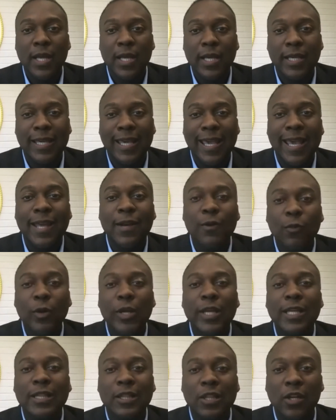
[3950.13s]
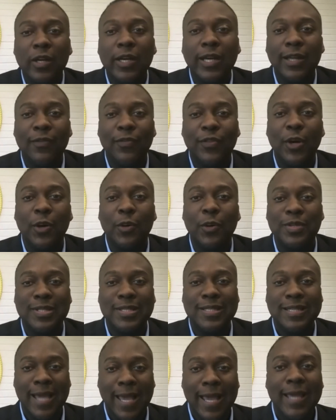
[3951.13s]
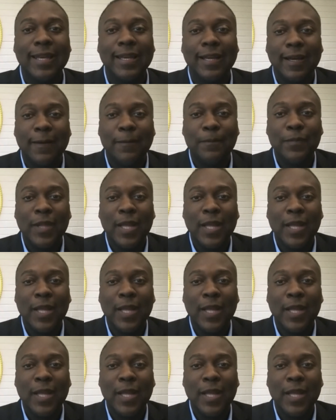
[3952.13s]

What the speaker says: Can we look at those data